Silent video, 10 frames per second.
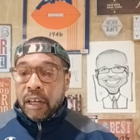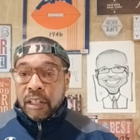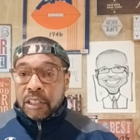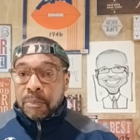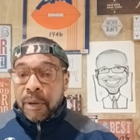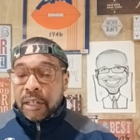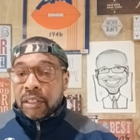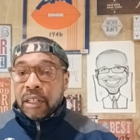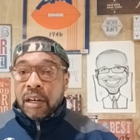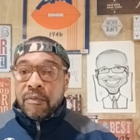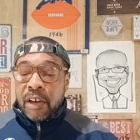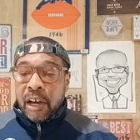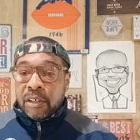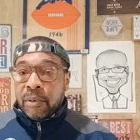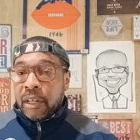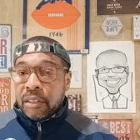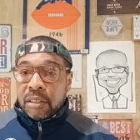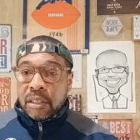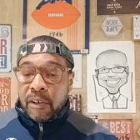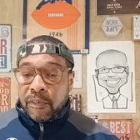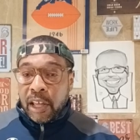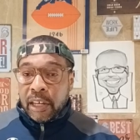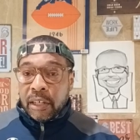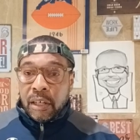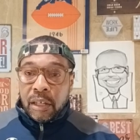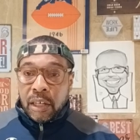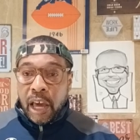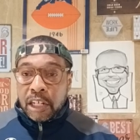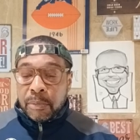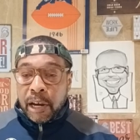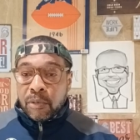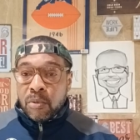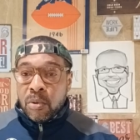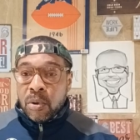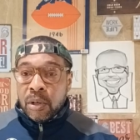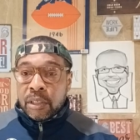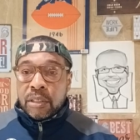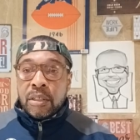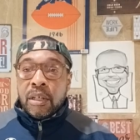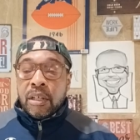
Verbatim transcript: and especially evaluate stuff like cashback rewards,